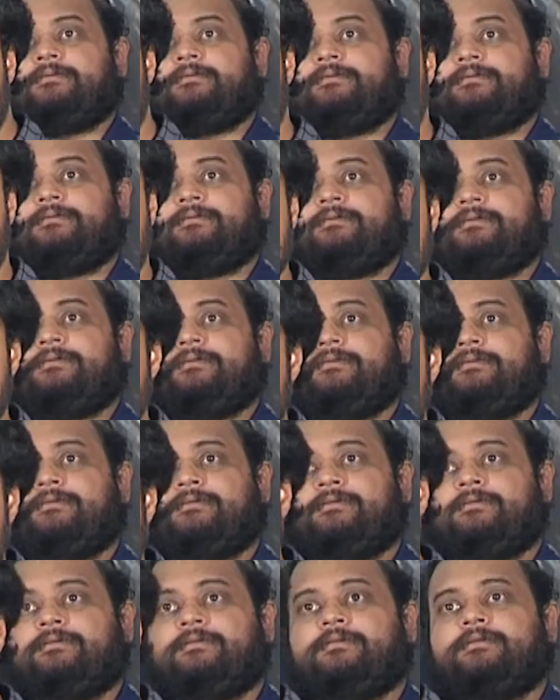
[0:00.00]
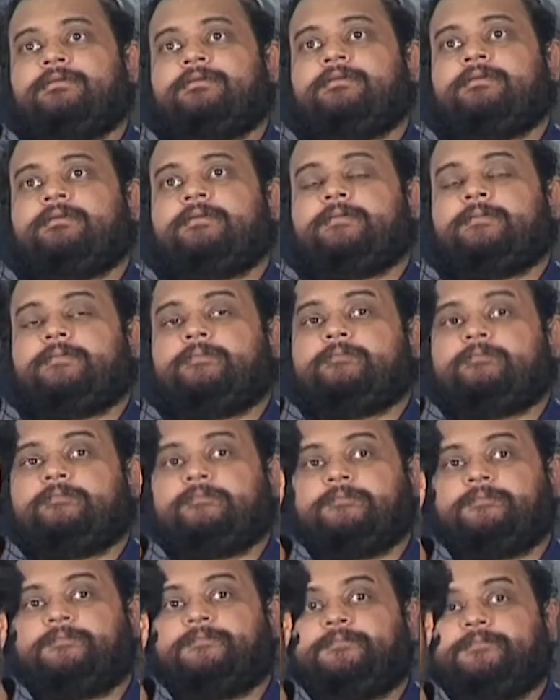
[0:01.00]

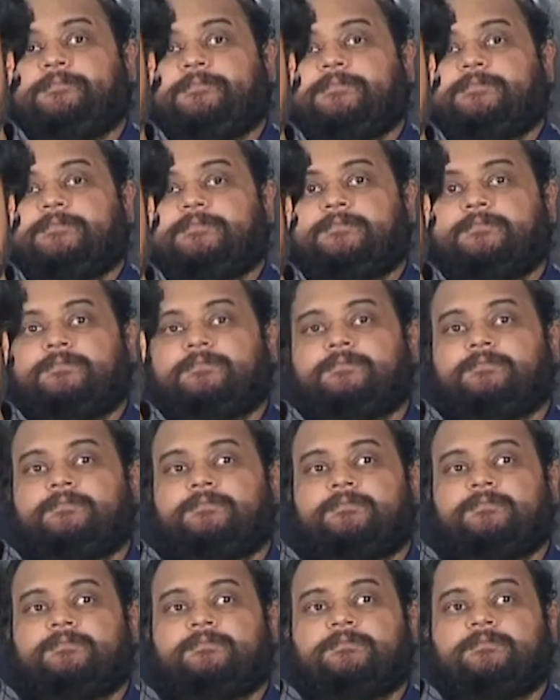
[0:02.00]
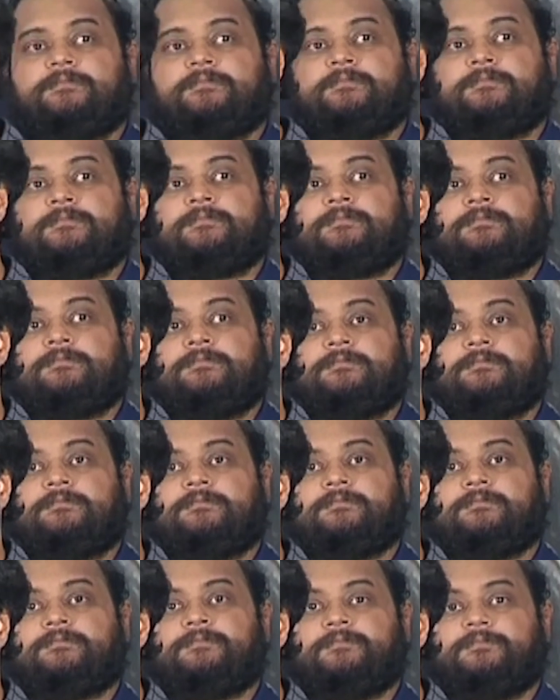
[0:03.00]

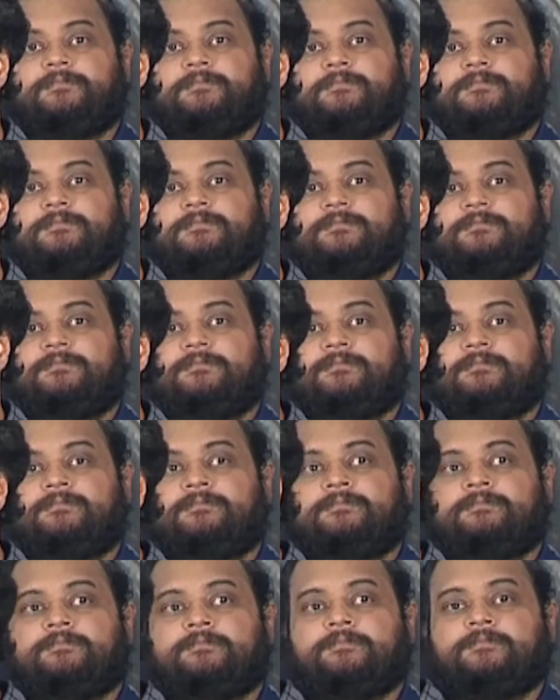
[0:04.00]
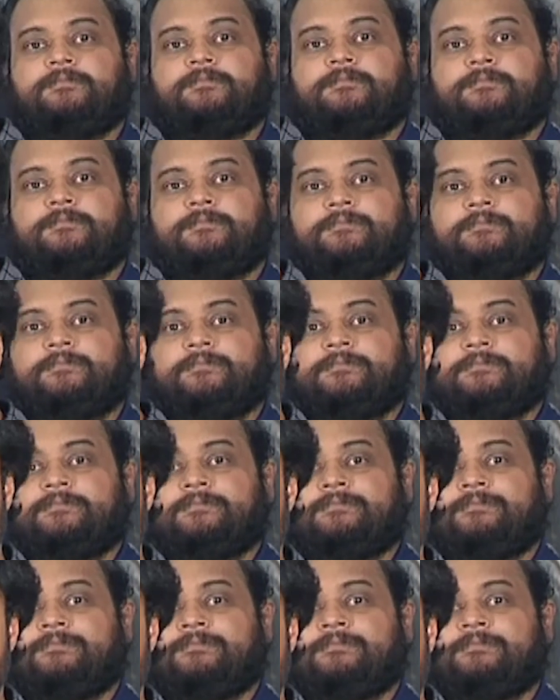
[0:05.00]

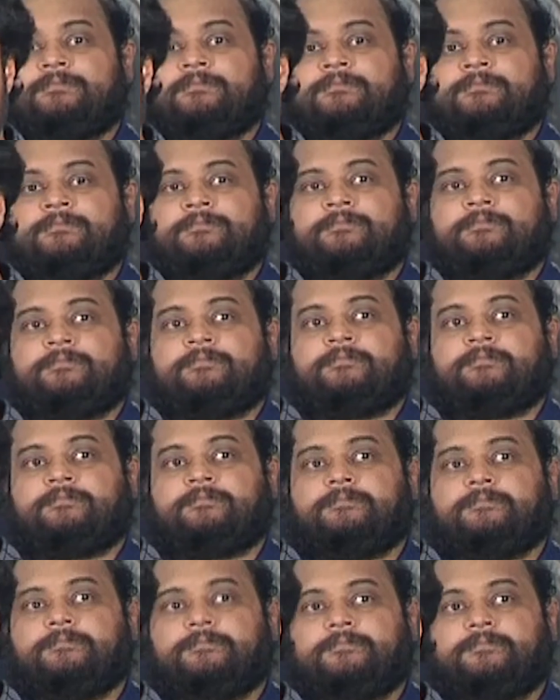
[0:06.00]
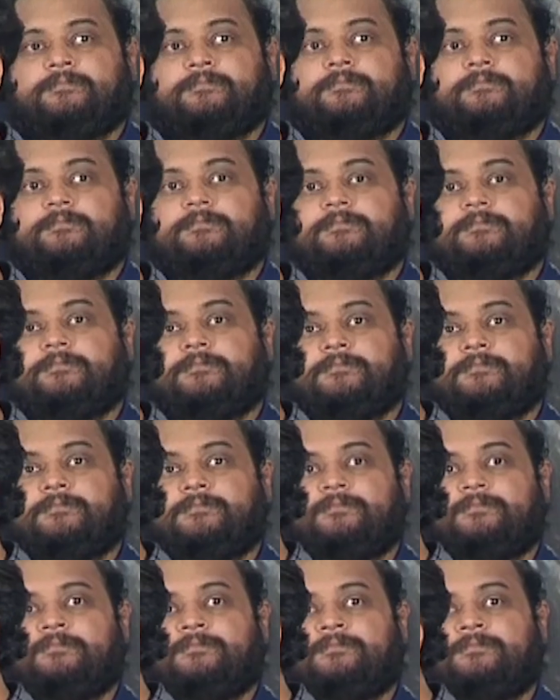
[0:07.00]
This person isn't speaking.